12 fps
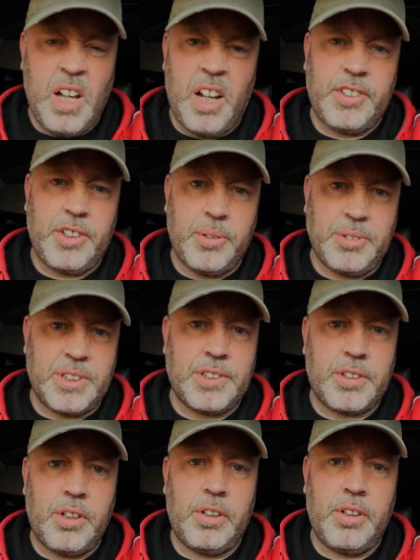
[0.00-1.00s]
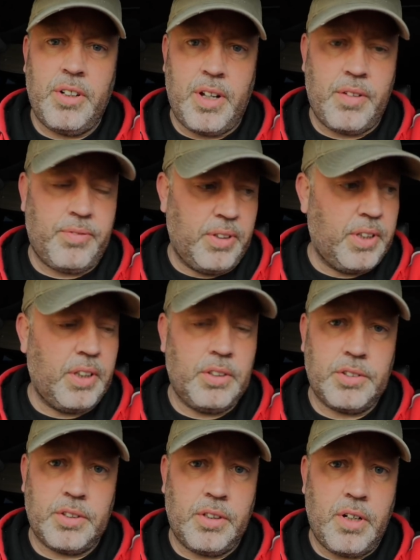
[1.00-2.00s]
I chose this colour and I think it
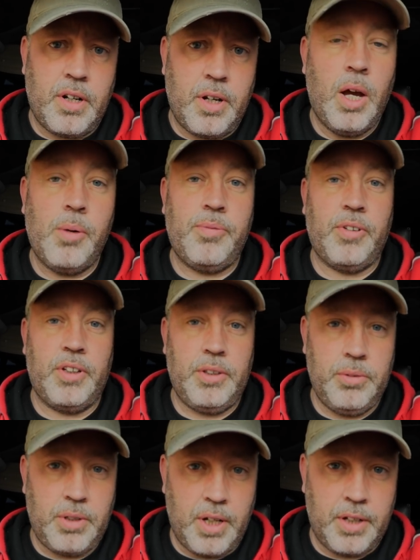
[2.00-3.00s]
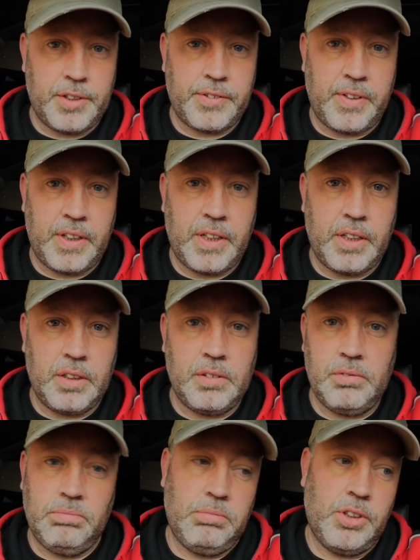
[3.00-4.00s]
looks alright. Hopefully you guys think
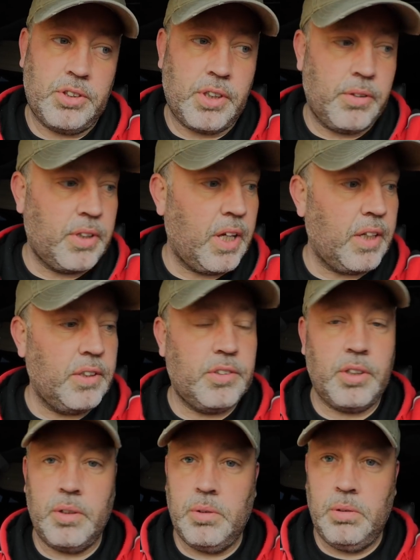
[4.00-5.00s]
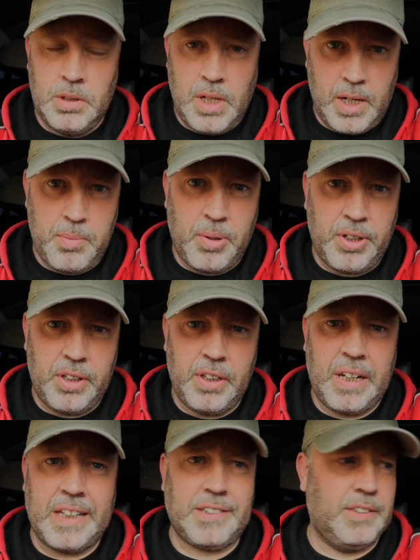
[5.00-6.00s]
it looks okay too. Anybody that
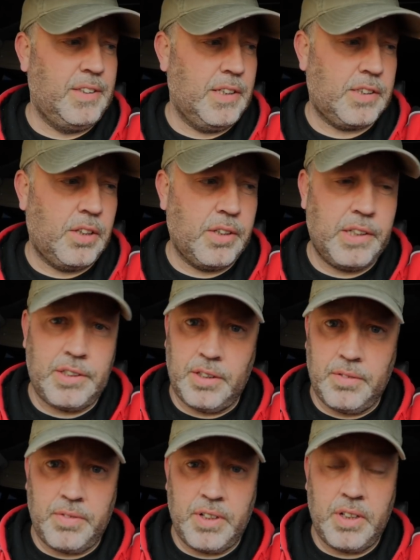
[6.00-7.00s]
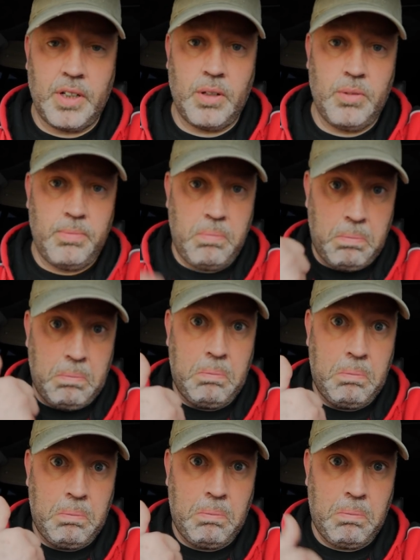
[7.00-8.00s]
lasted this long into the video,
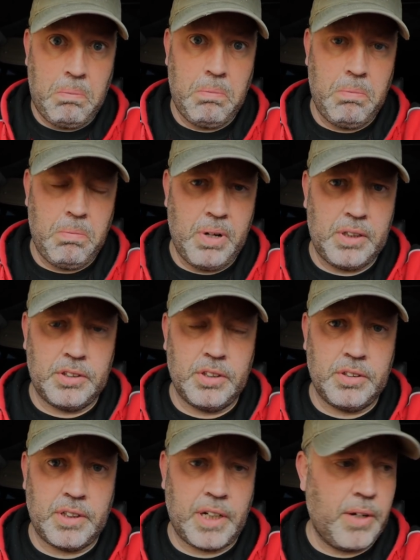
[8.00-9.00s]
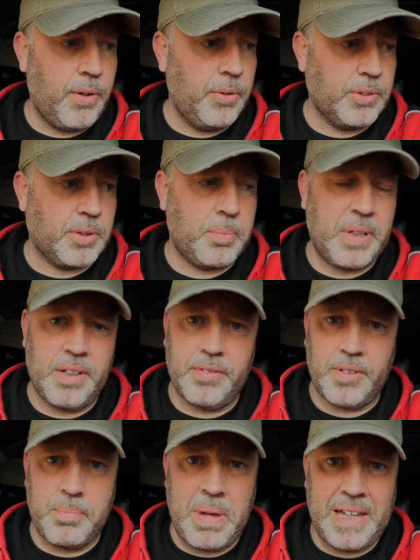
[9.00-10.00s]
well done. I know it was a bit
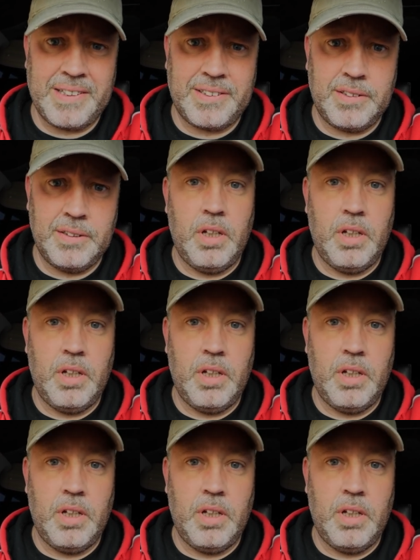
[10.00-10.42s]
of a mess.